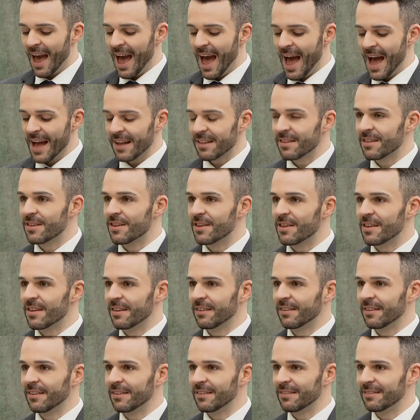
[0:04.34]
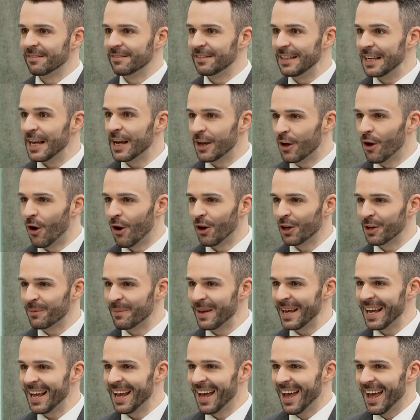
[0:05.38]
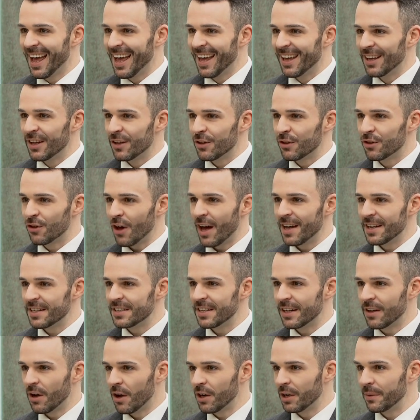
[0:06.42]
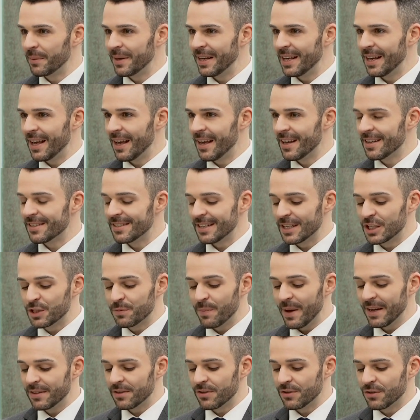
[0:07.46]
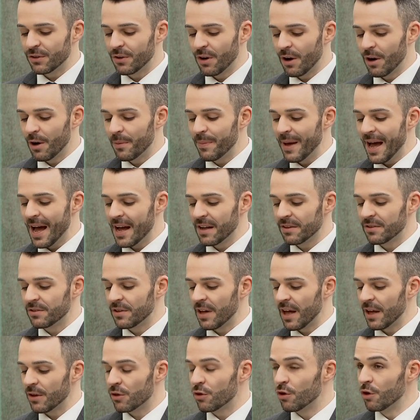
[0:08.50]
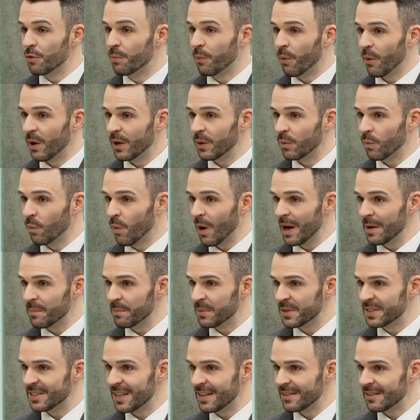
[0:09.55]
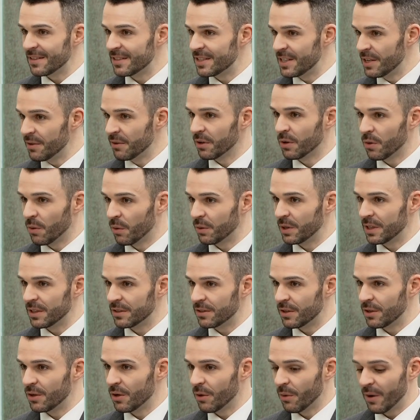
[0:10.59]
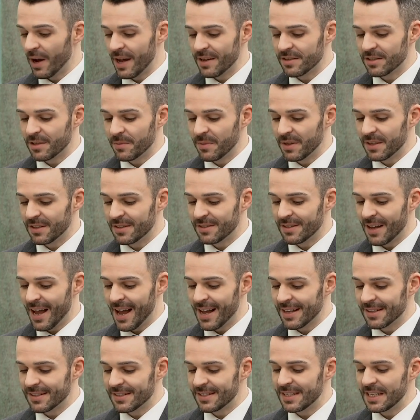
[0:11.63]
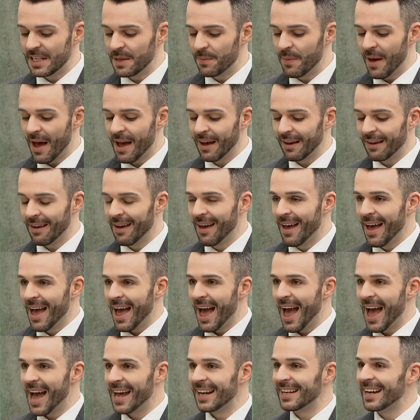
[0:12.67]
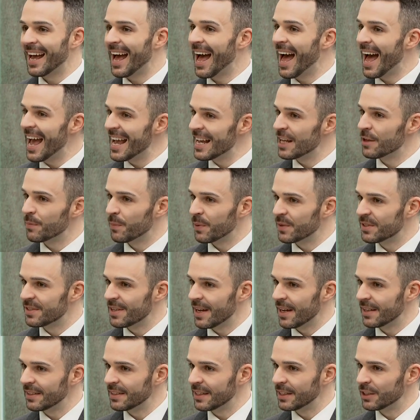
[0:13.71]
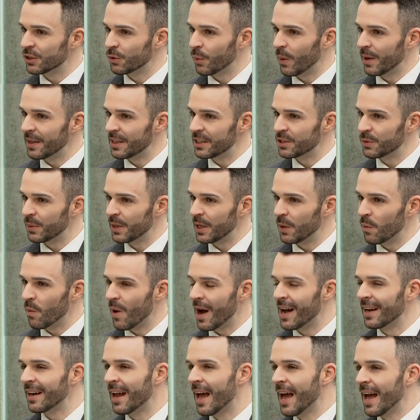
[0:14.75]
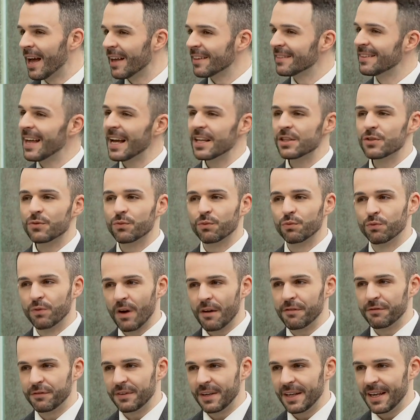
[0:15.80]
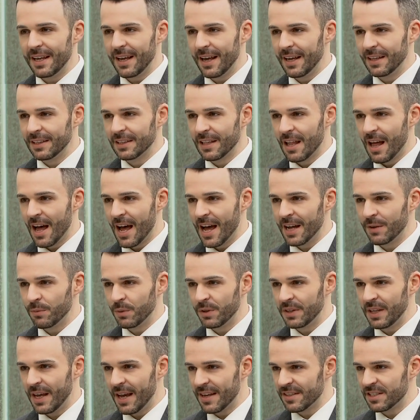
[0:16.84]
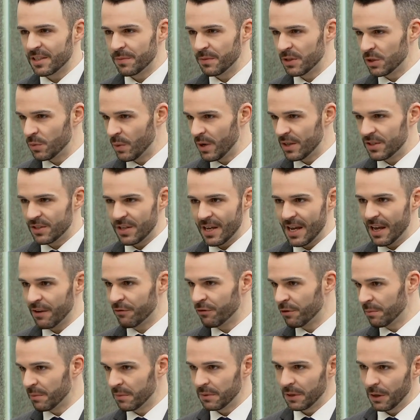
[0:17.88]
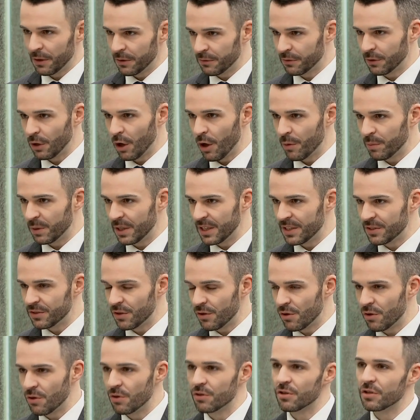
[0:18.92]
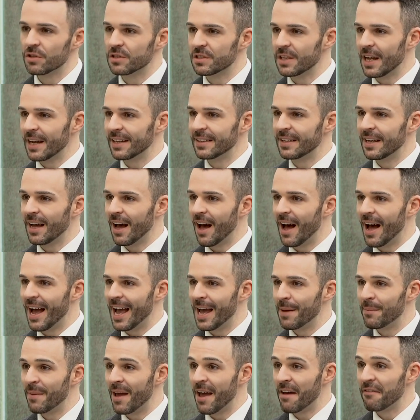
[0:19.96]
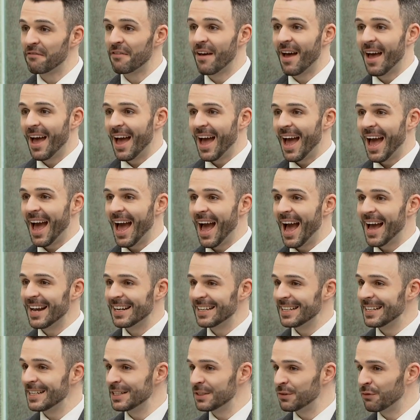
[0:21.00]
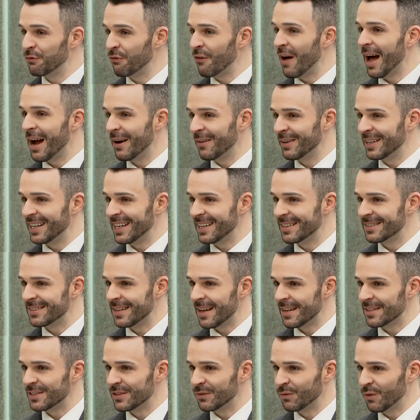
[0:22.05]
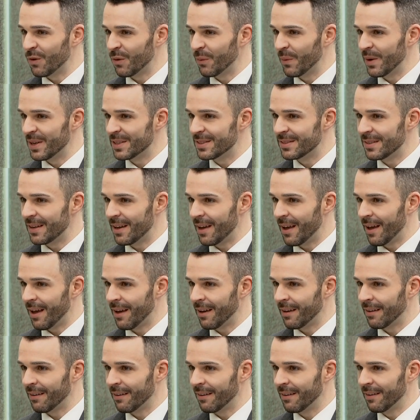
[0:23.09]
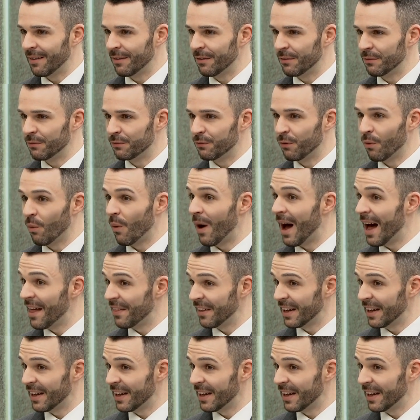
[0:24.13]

at the economy. China's economy is expected to grow about 2.1% this year, according to your estimates at Citibank, and 8% in 2021. That's roughly in line with the estimates we're seeing from a lot of global institutions like the IMF, and it is far in excess of what we're seeing for other